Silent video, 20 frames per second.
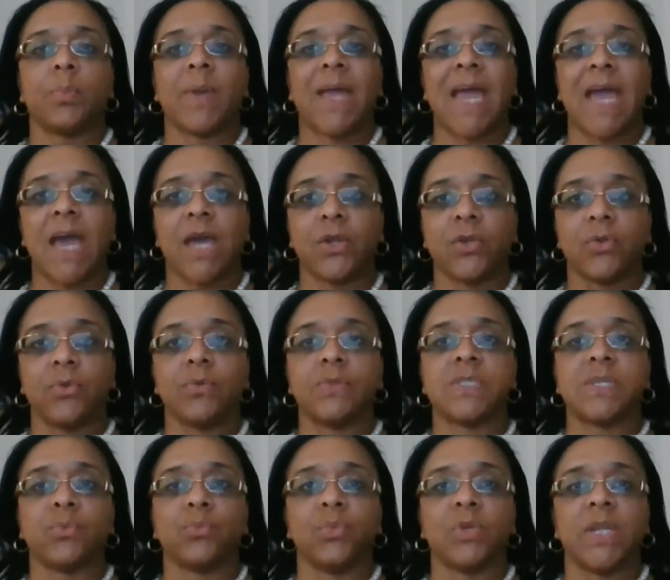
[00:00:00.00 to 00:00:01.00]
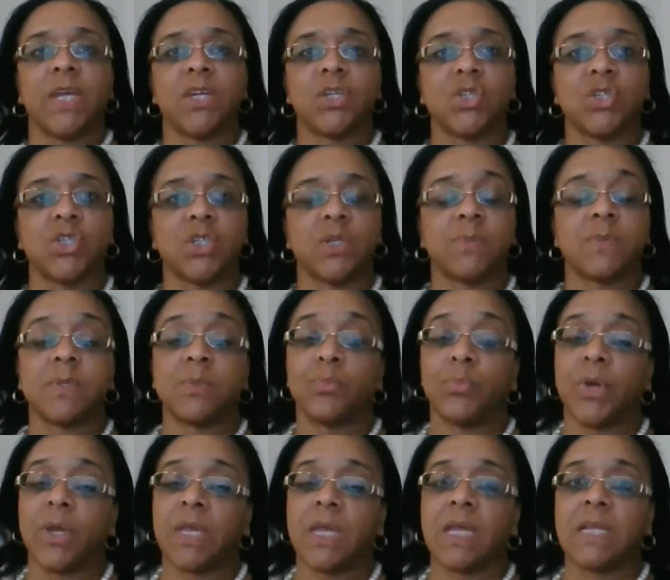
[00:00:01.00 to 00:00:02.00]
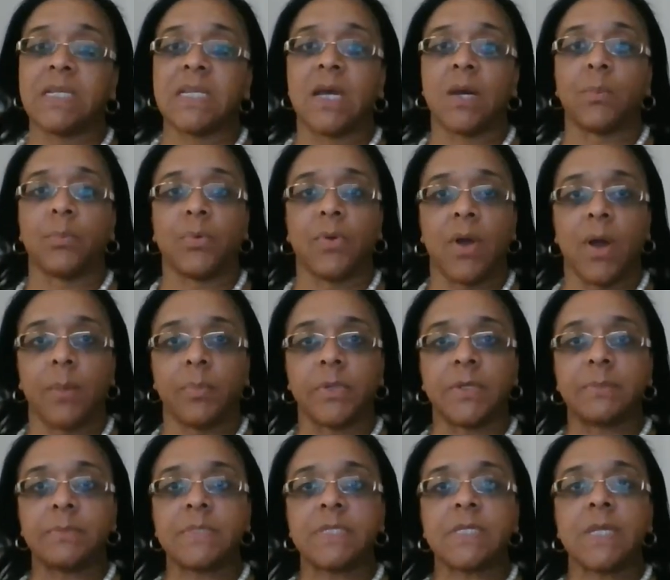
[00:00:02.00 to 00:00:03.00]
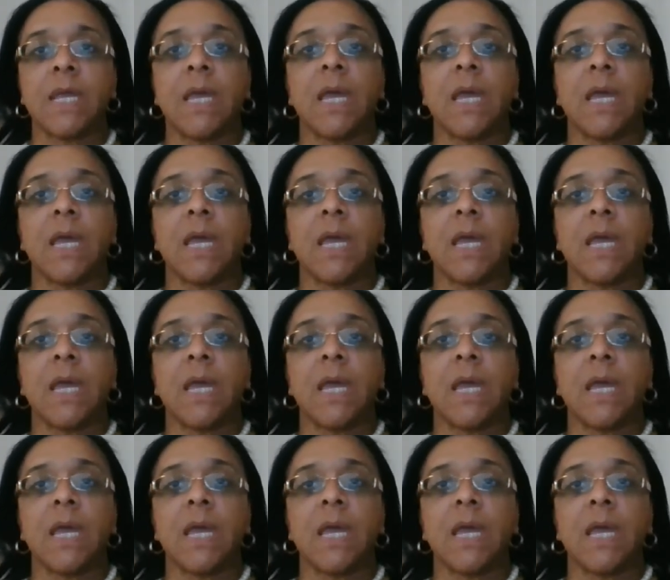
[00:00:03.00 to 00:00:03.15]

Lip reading: patterns and relationships in breaking down problems.